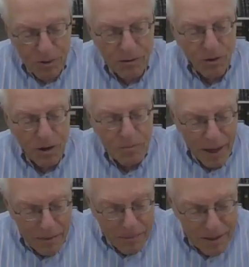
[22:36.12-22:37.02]
will avoid
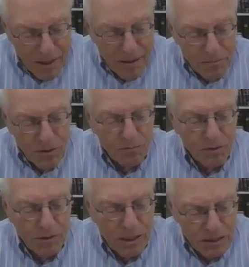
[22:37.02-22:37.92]
payment
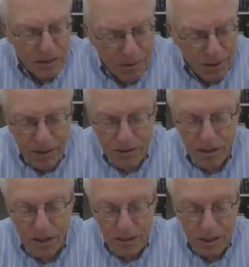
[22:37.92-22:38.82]
because it's
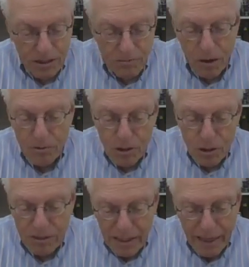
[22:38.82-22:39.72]
parnasa. Says the Gemara,
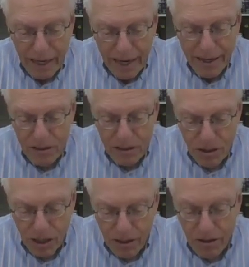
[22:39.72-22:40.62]
Mishim k'dei chayav the
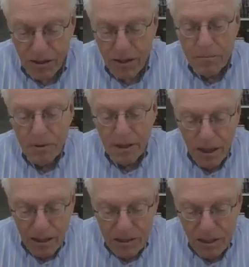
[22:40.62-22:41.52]
sacher,
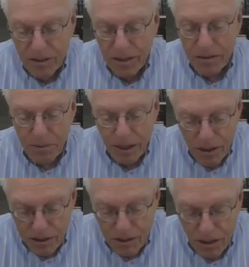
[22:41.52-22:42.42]
because of the
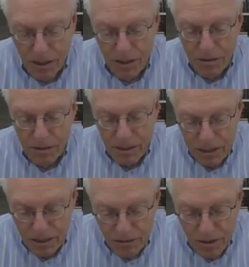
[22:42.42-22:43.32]
parnasa,
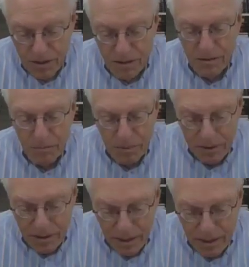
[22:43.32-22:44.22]
because of the
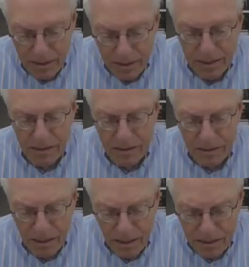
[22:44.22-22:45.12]
needless
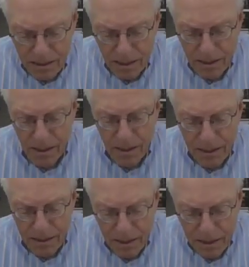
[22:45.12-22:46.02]
the
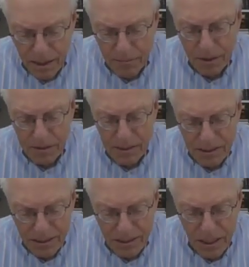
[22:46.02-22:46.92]

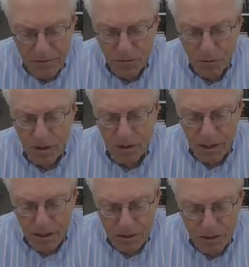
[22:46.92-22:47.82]
necessity for
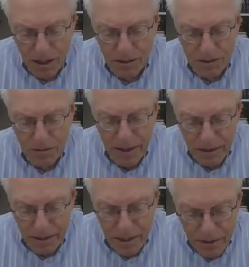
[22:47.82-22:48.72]
the sacher to
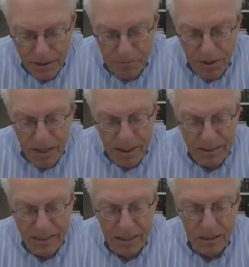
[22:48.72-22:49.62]
make a living.
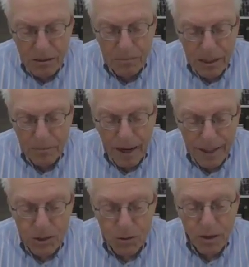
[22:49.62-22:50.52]
Kansina
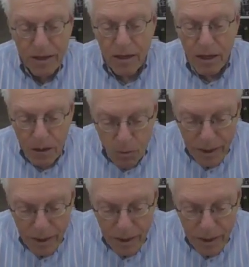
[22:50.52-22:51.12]
balabayas, we